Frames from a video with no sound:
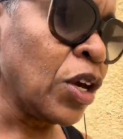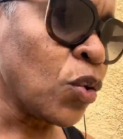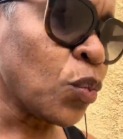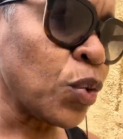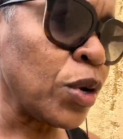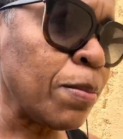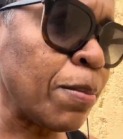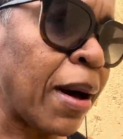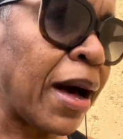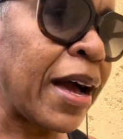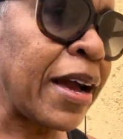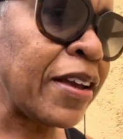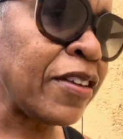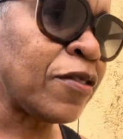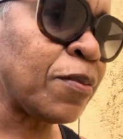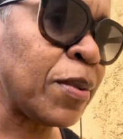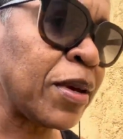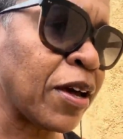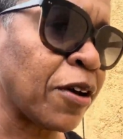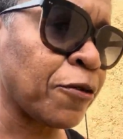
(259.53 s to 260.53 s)

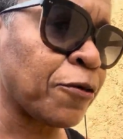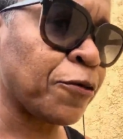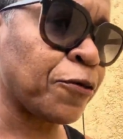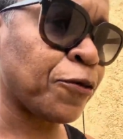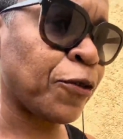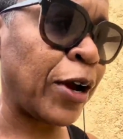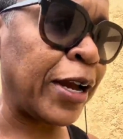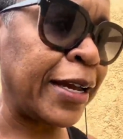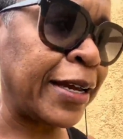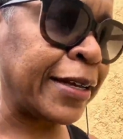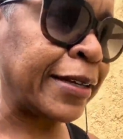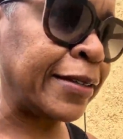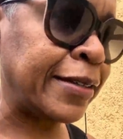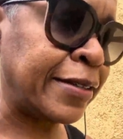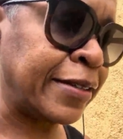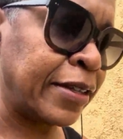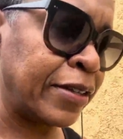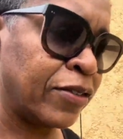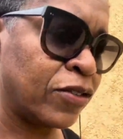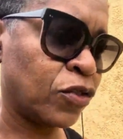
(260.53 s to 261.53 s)
reminds me of
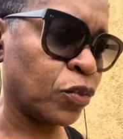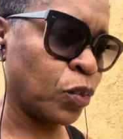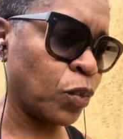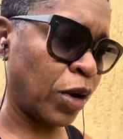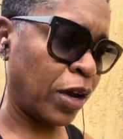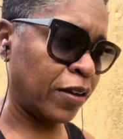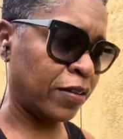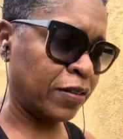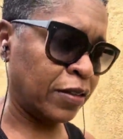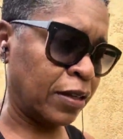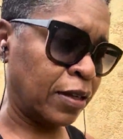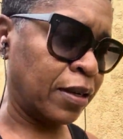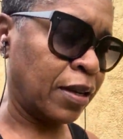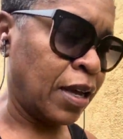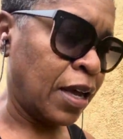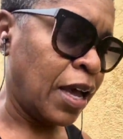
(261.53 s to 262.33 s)
frankincense resin.